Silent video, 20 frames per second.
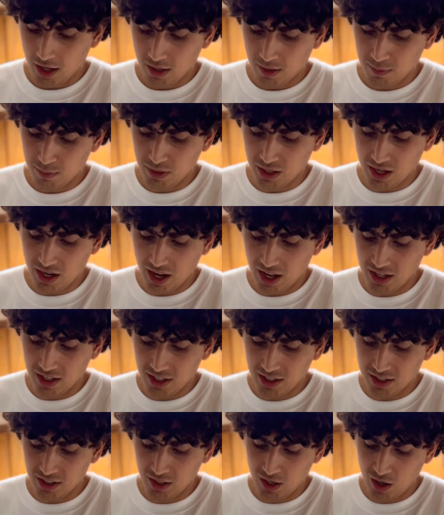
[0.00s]
But,
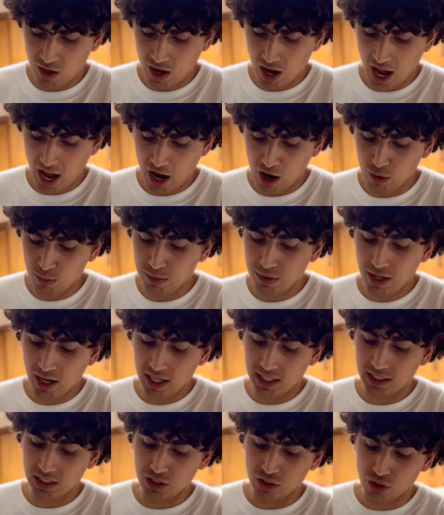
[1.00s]
you know, I hope you
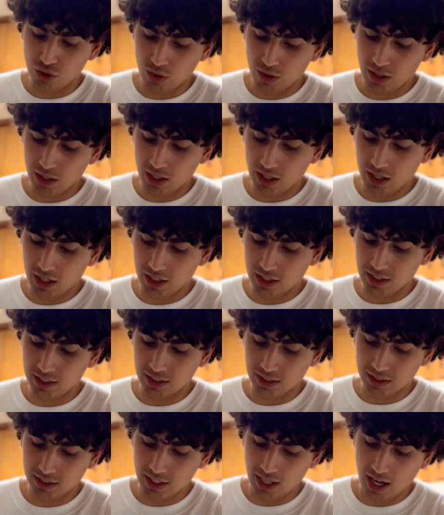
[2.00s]
guys enjoy it,
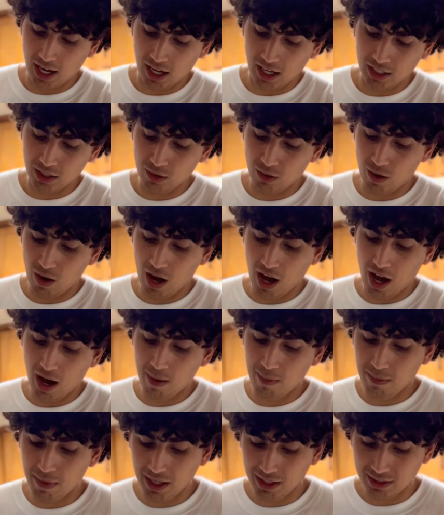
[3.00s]
because I know
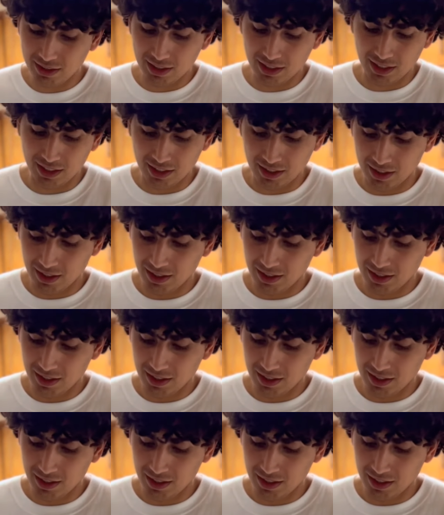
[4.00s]
I'm about to